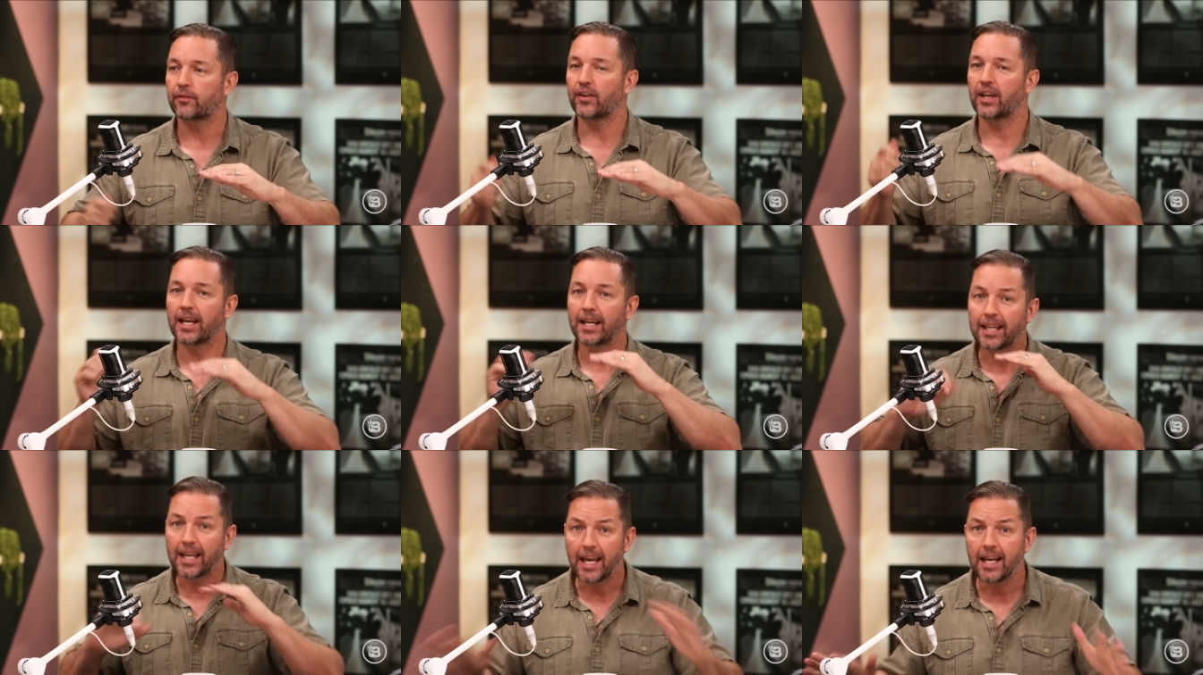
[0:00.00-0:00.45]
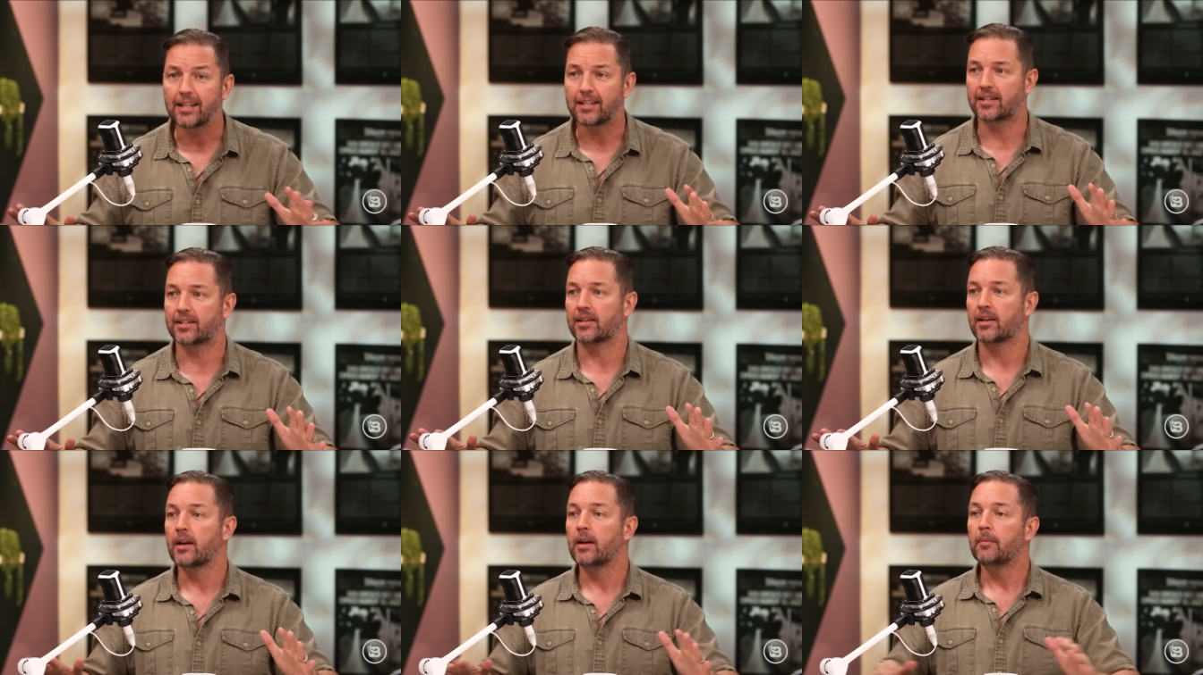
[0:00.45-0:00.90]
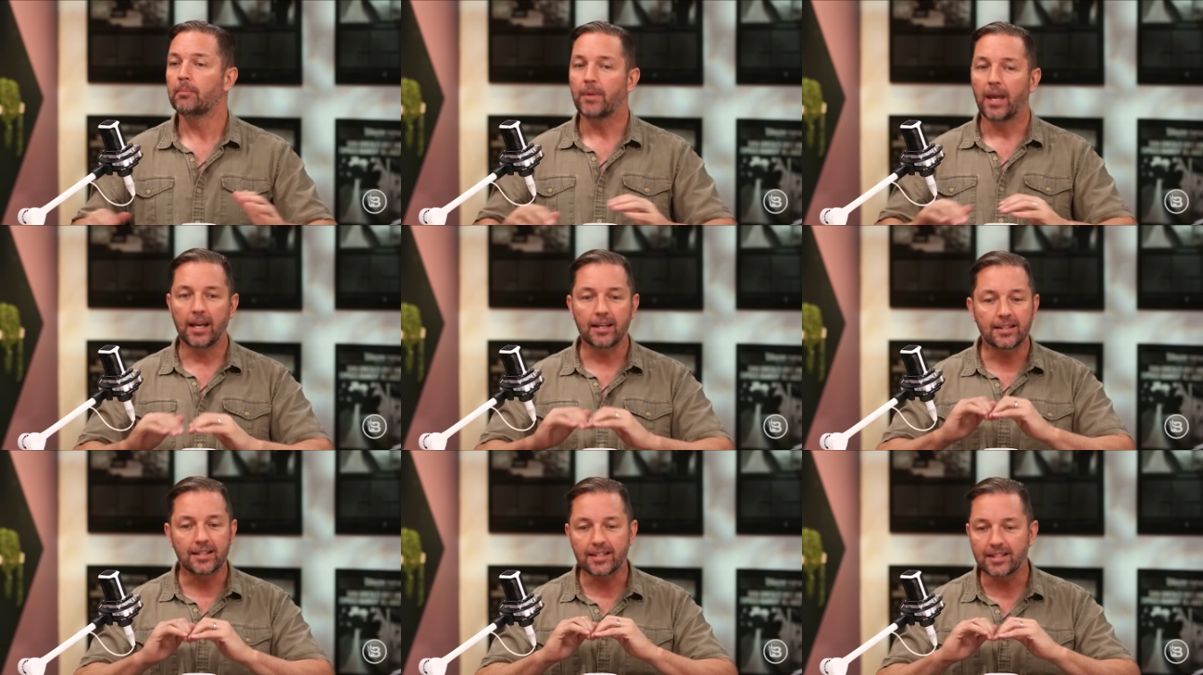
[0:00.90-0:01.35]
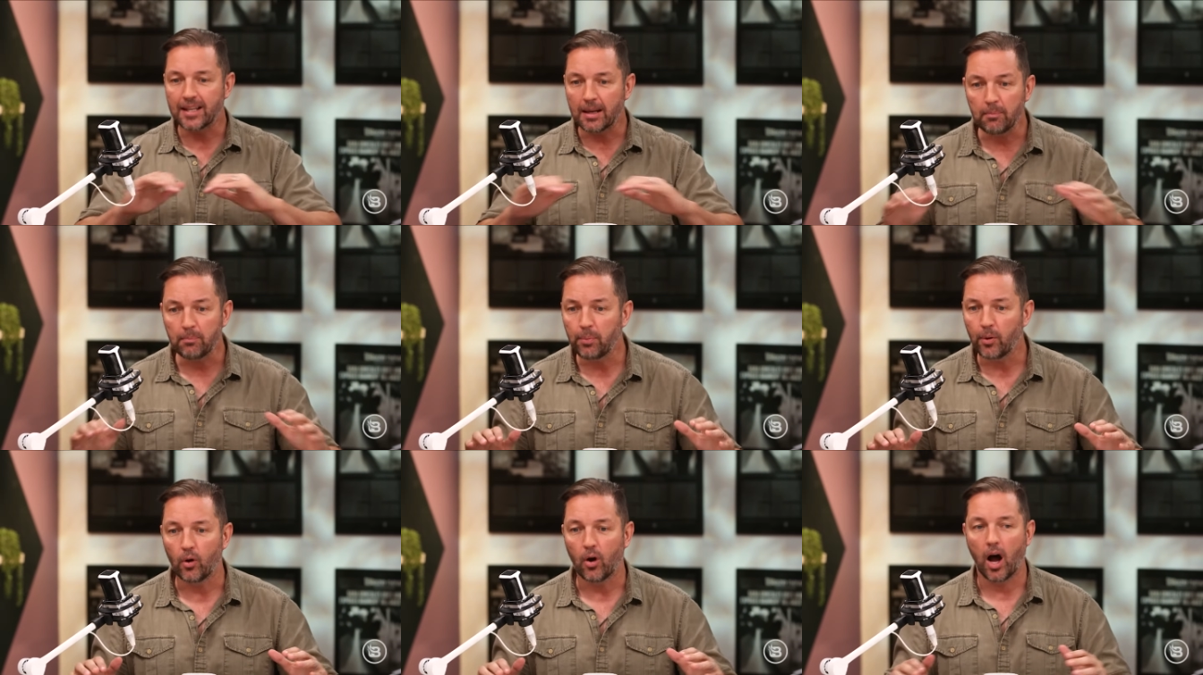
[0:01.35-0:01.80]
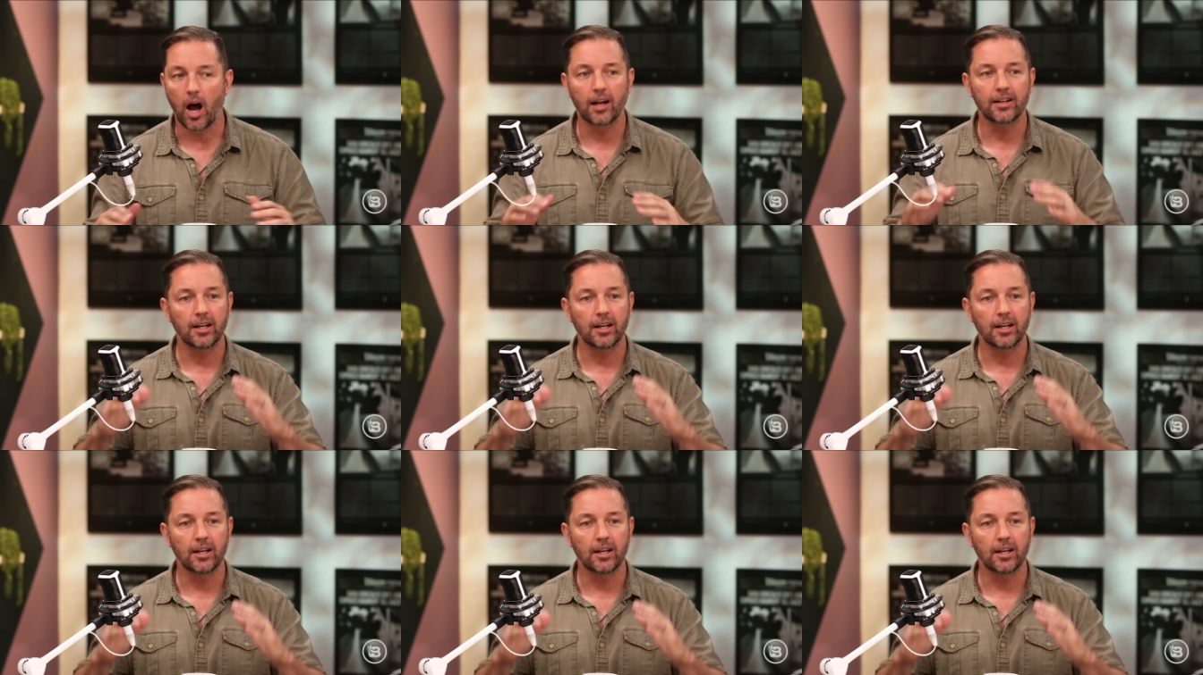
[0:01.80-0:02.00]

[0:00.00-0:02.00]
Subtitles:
for your kids. Yeah. Yeah. It's simple. I